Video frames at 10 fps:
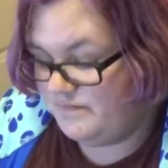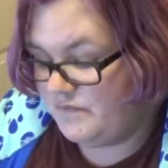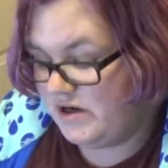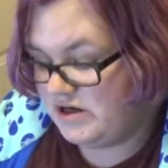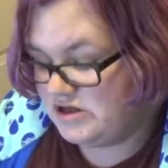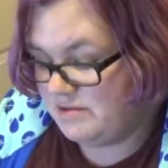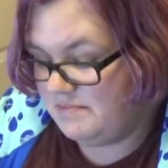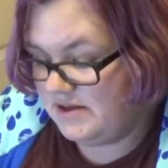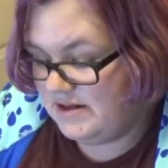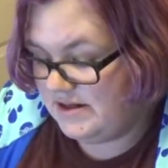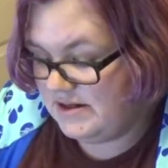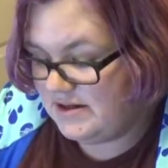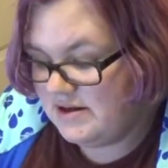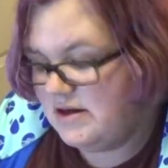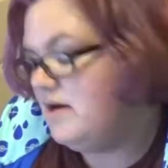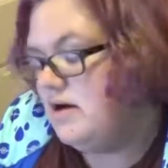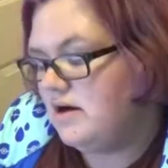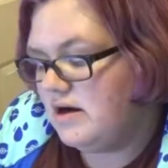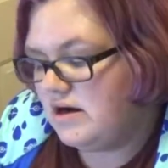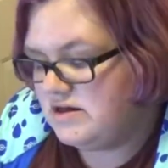We got Charmeleon
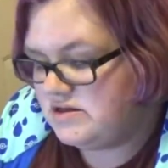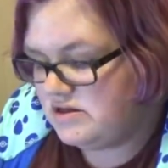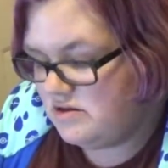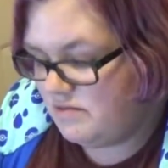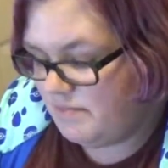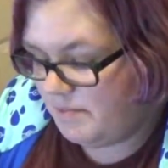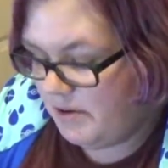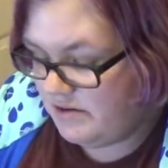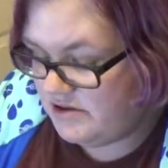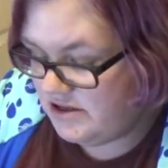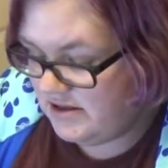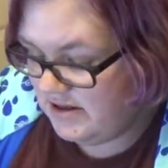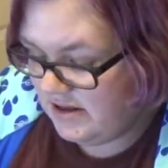a super potion,